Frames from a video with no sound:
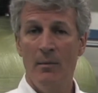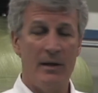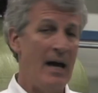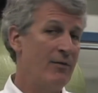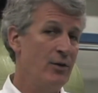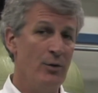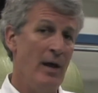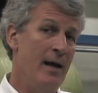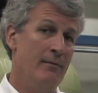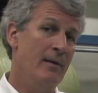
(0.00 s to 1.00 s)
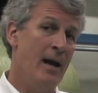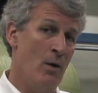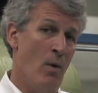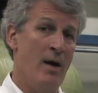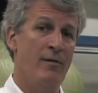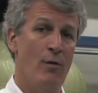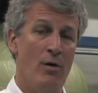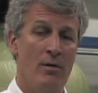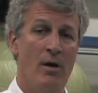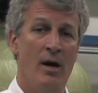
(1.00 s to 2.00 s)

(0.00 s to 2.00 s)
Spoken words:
but they have to do that anyway for